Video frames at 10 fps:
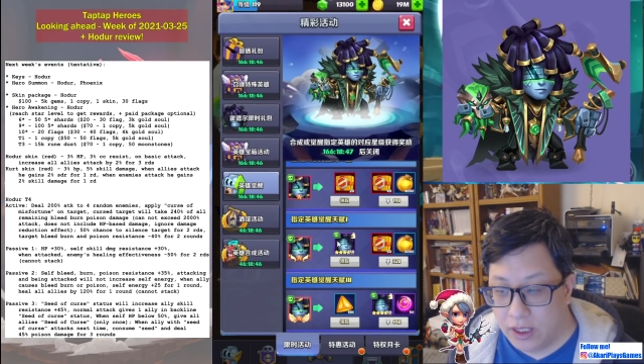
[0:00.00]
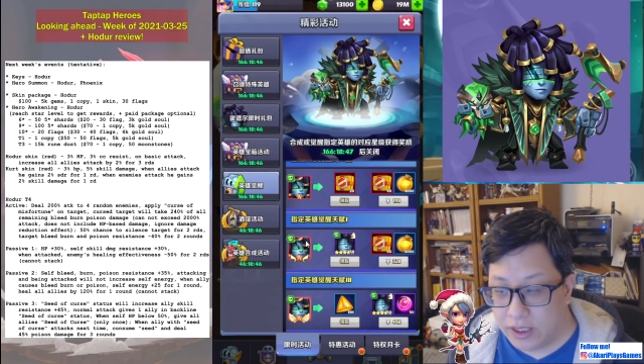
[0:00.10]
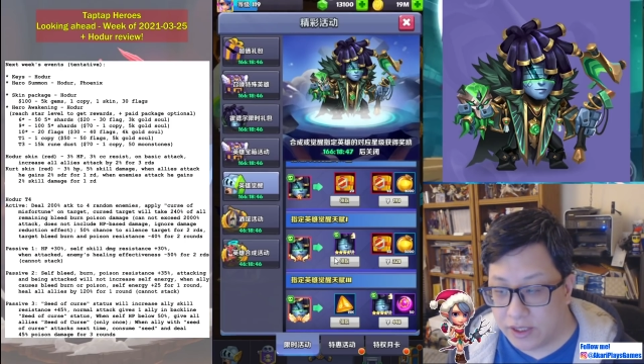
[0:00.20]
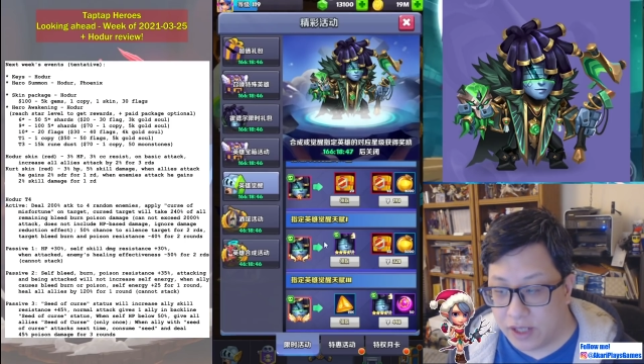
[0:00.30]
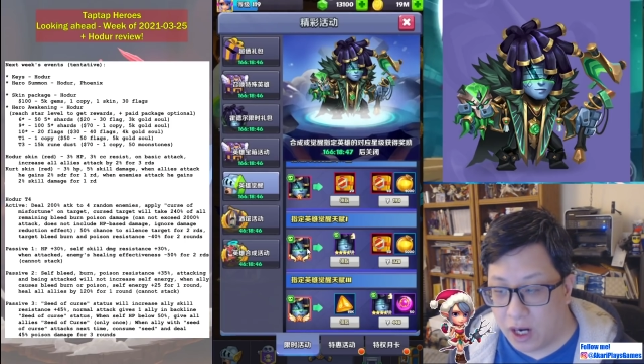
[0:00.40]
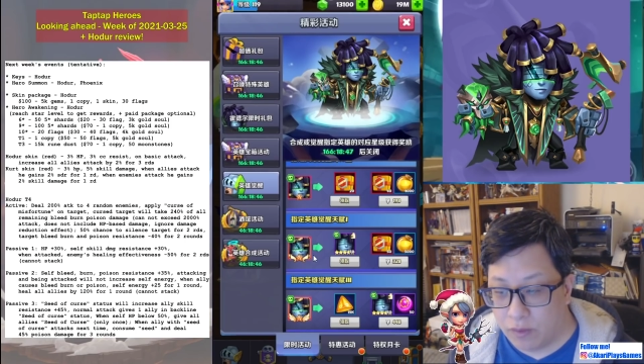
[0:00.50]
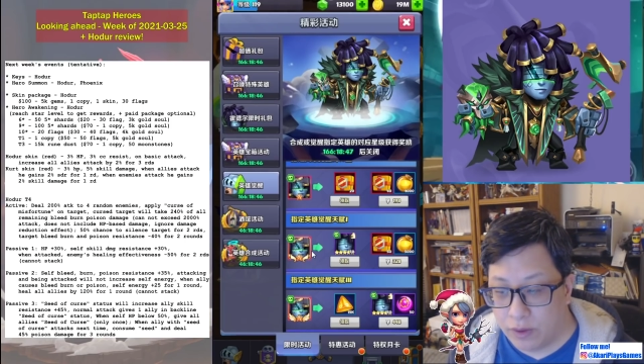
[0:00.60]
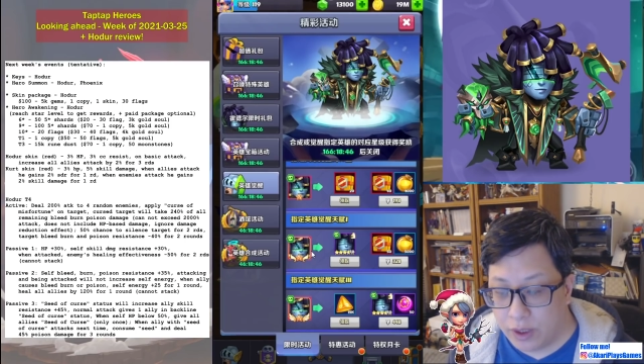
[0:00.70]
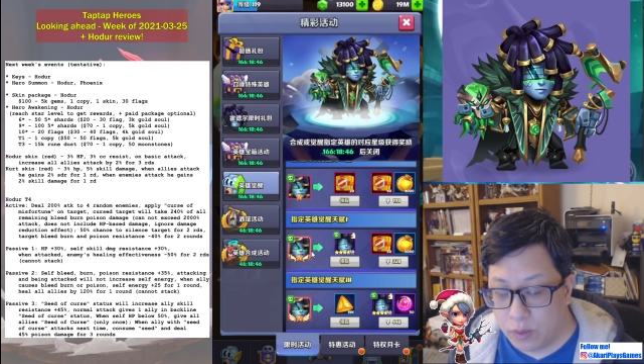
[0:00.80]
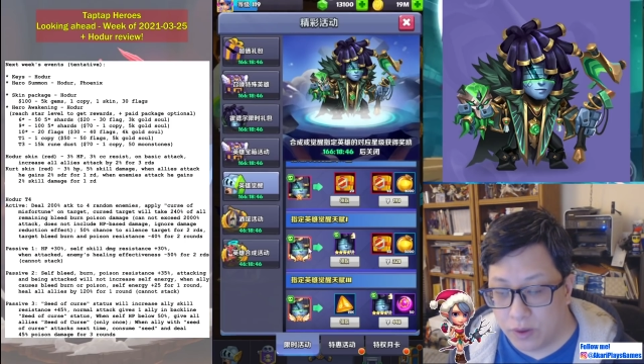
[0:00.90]
It's not
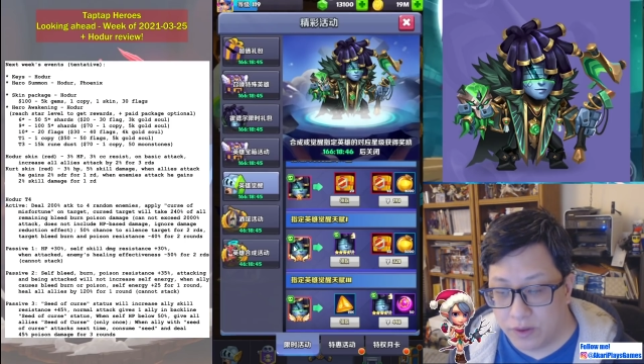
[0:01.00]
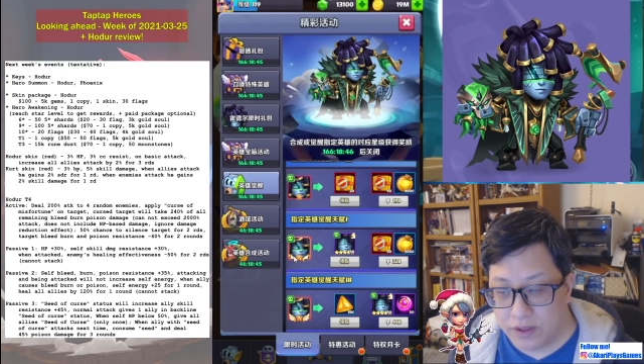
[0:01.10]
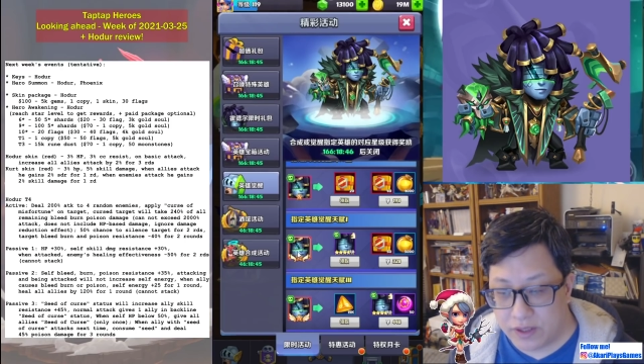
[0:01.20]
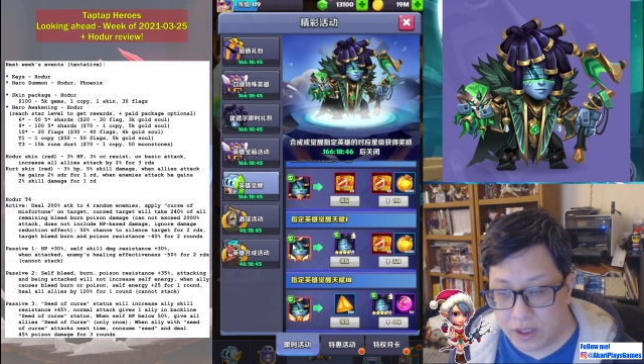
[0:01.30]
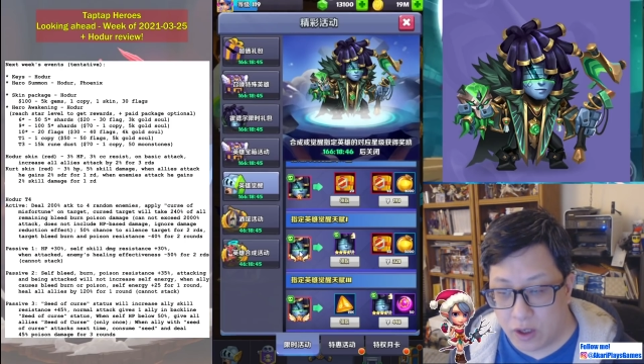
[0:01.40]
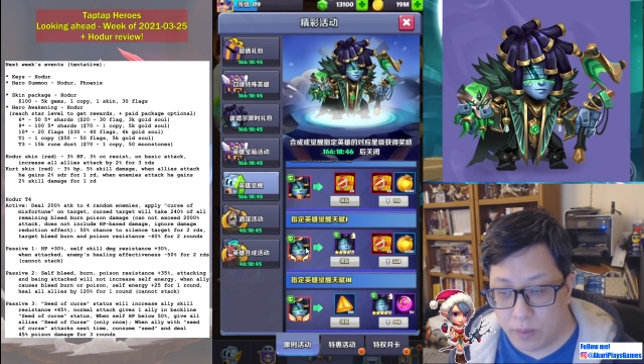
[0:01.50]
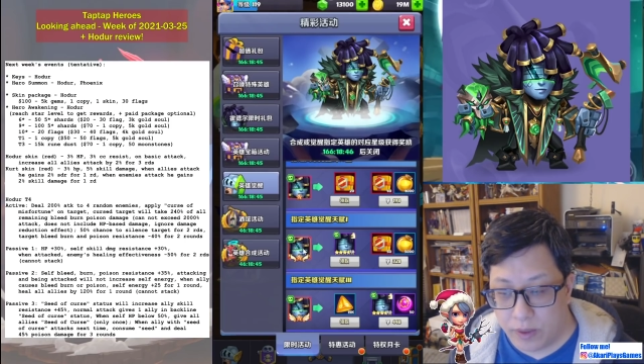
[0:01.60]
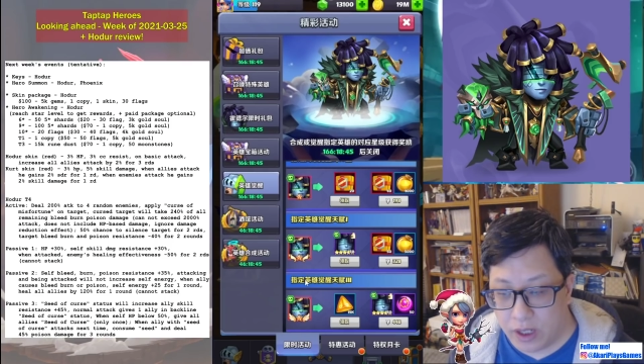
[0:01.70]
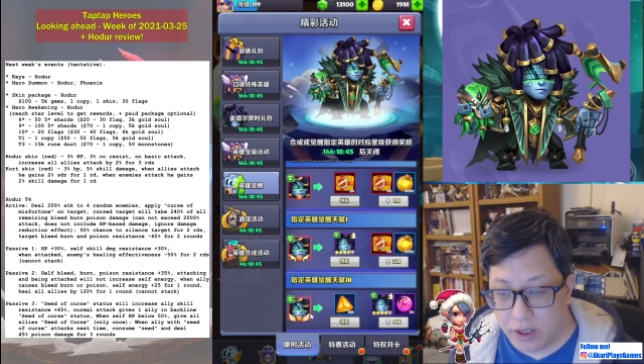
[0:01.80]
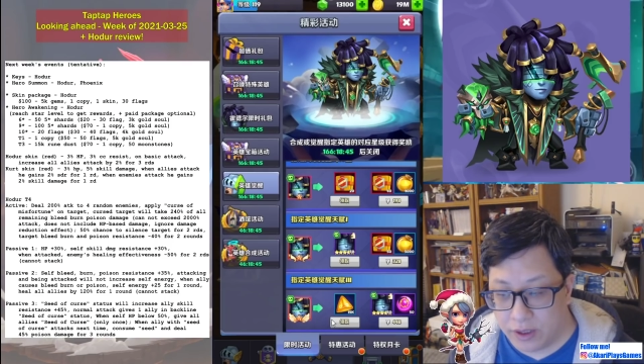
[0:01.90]
really worth it to go
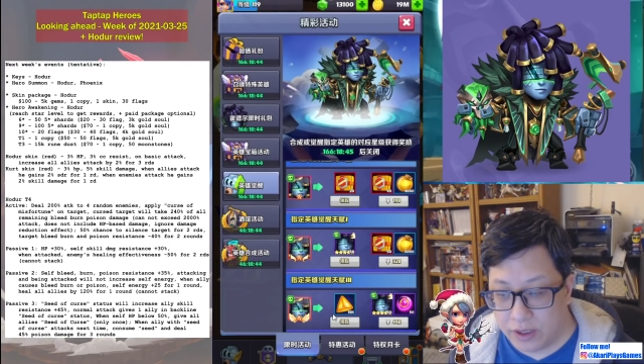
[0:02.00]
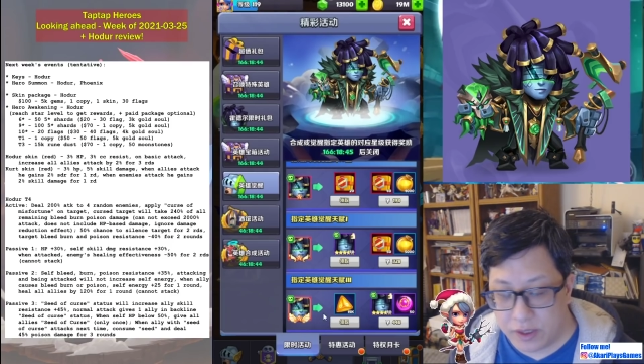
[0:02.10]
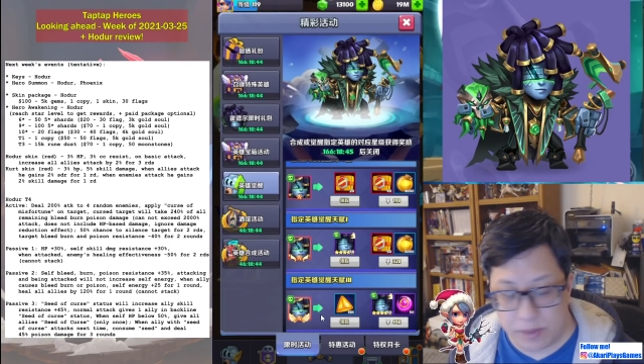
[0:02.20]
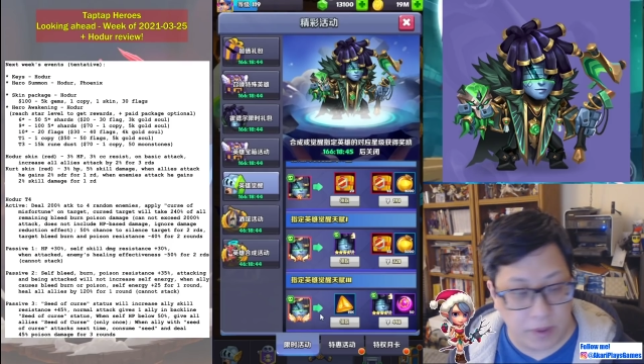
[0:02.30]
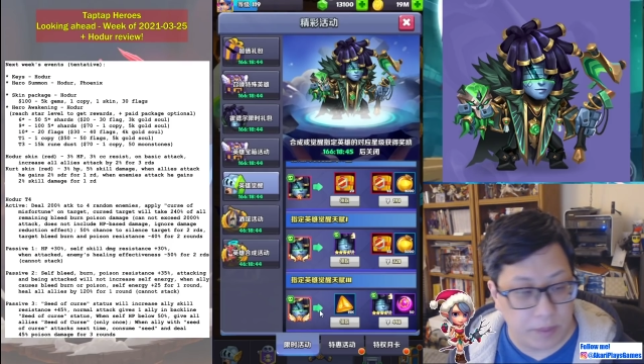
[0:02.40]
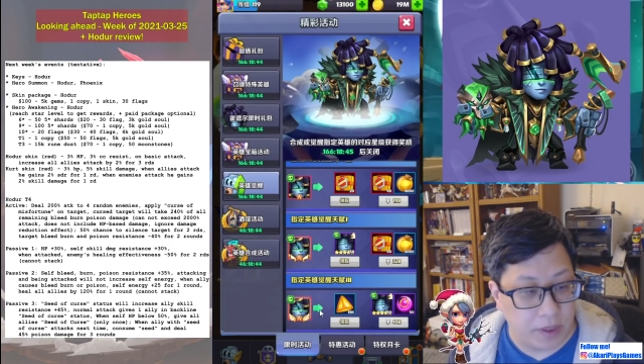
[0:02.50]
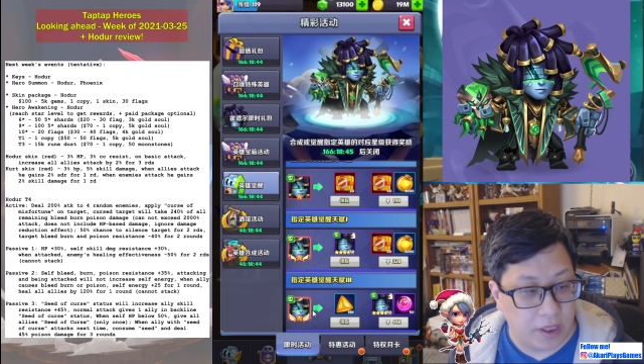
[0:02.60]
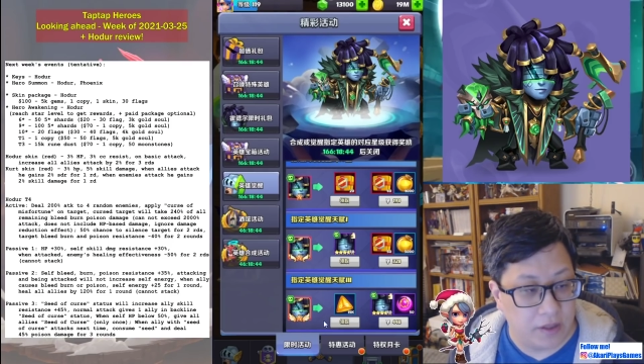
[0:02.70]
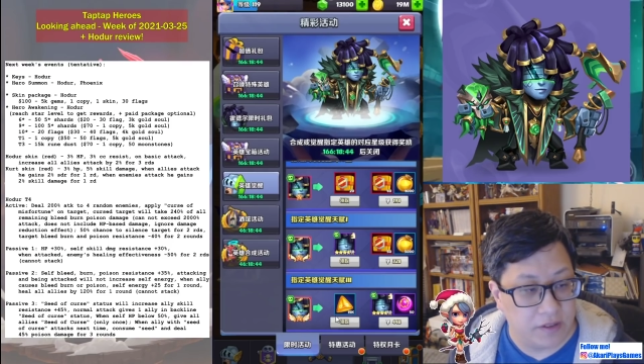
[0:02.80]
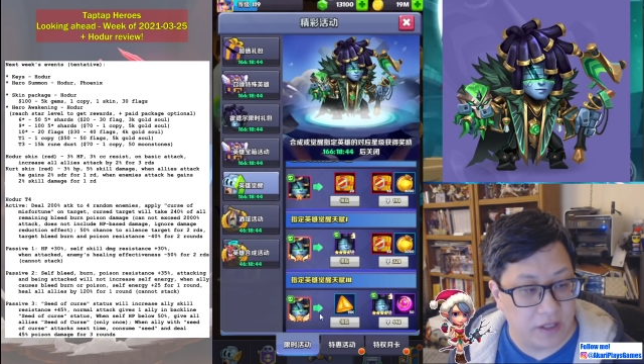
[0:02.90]
beyond this
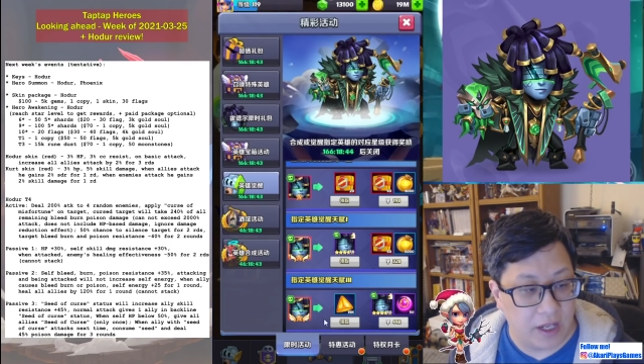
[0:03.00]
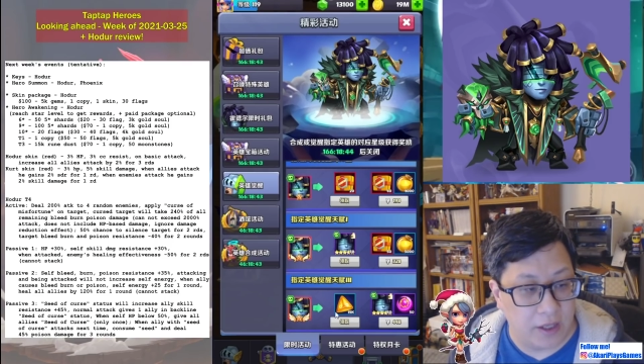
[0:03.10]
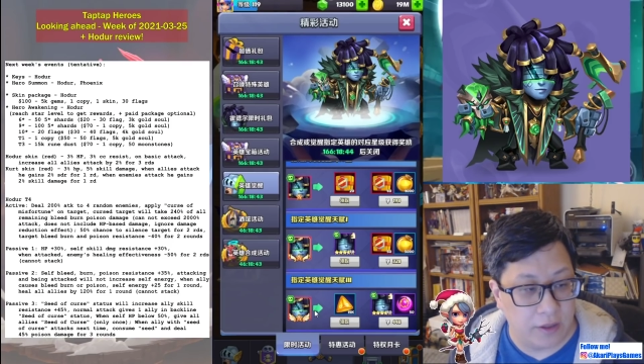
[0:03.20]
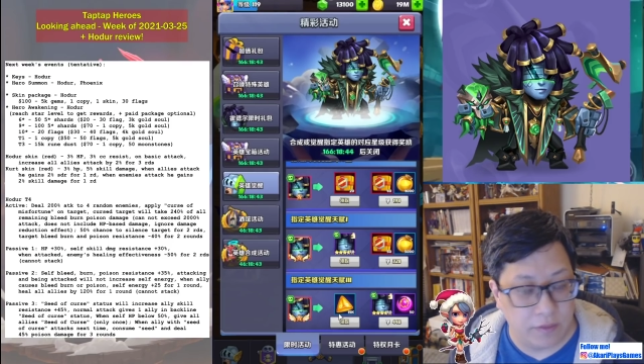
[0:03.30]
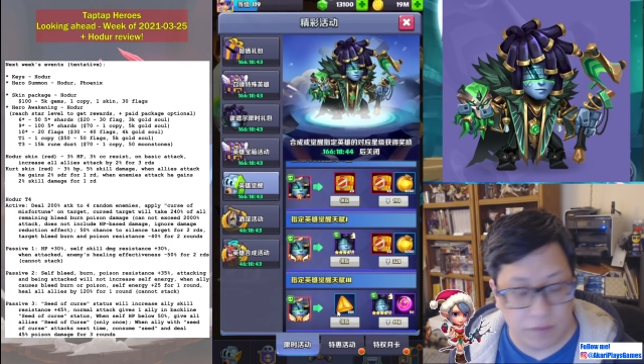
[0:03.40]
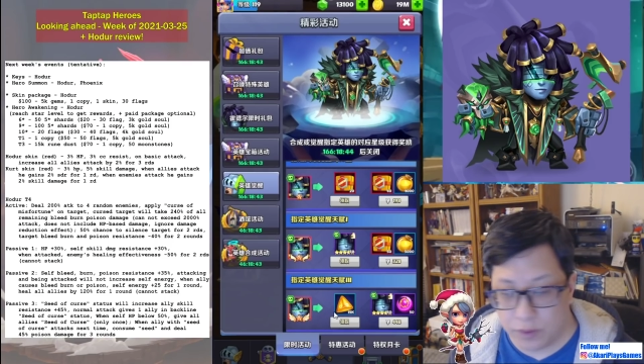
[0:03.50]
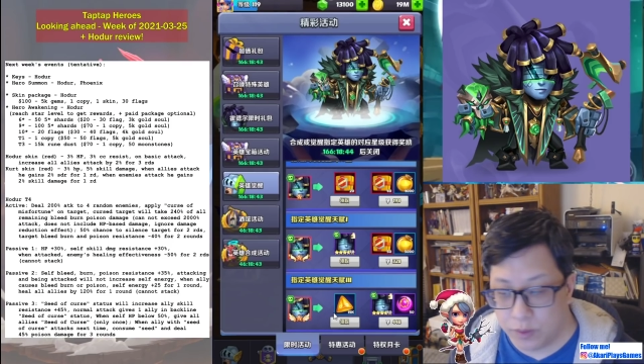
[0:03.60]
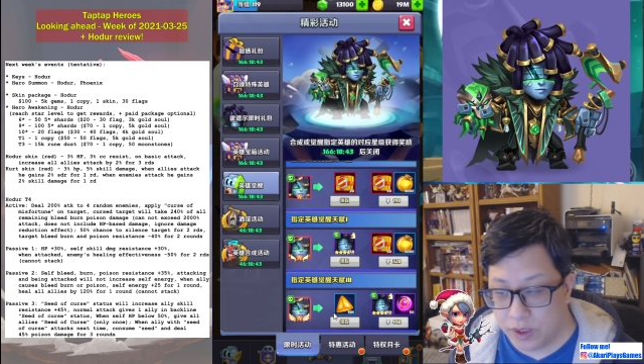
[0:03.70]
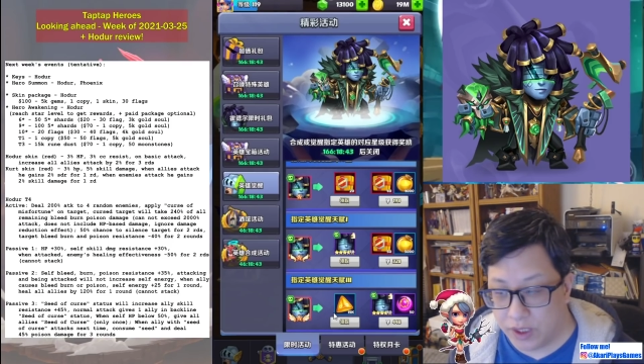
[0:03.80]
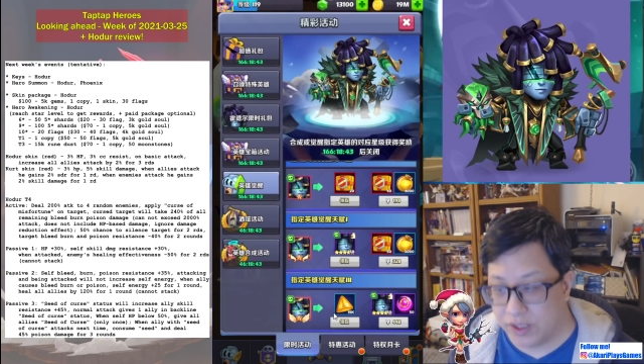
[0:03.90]
because, again,
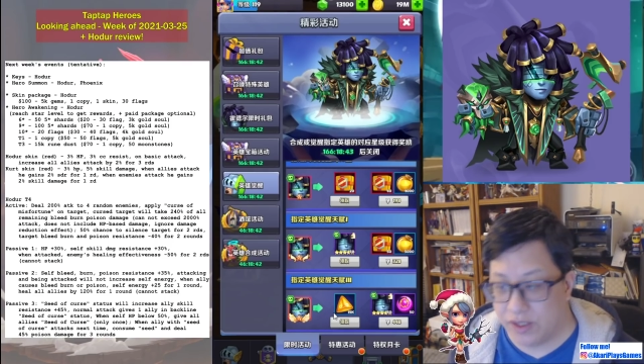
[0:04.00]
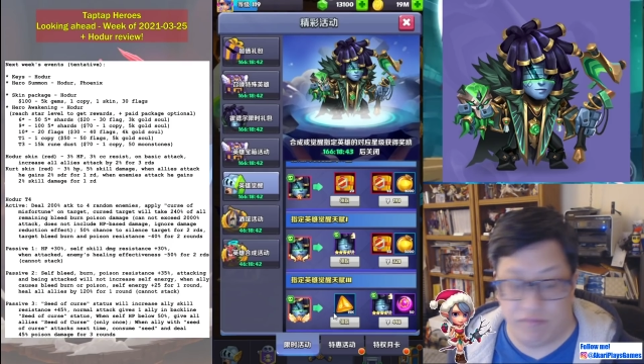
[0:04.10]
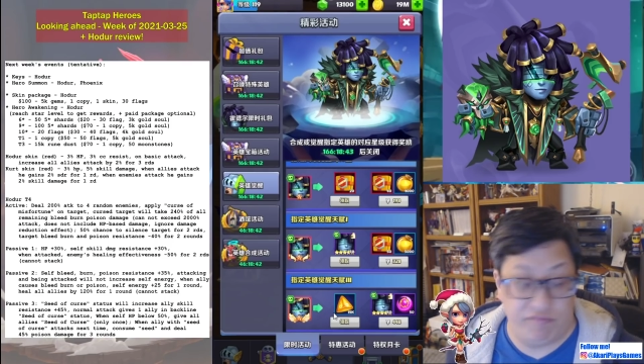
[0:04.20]
Rune Dust,